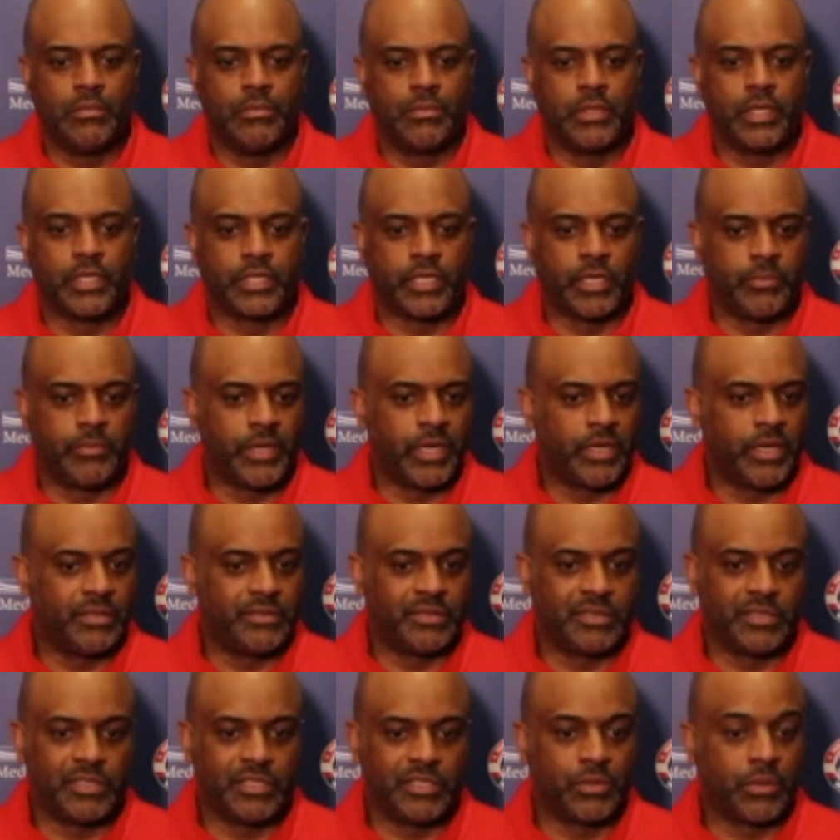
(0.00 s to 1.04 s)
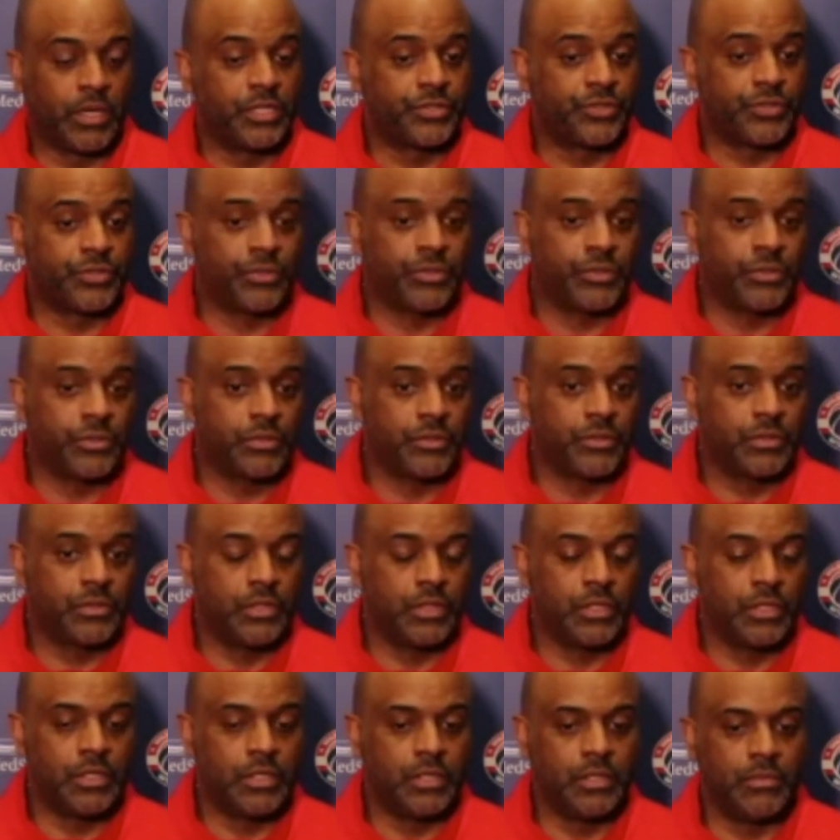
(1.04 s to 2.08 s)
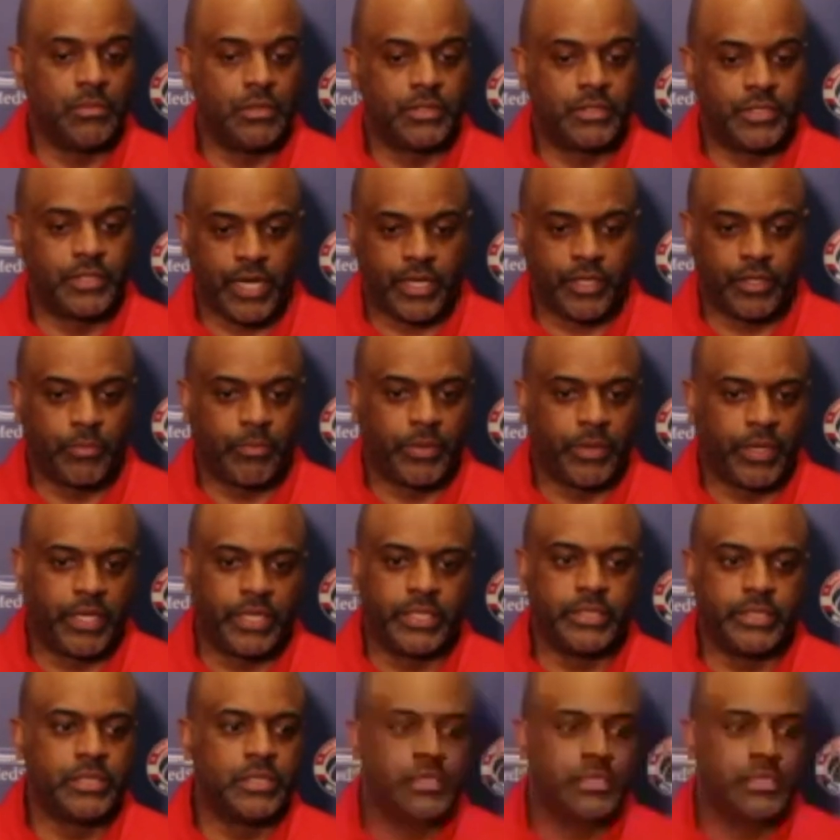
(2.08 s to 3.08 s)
They came out as the aggressor, attacking the paint.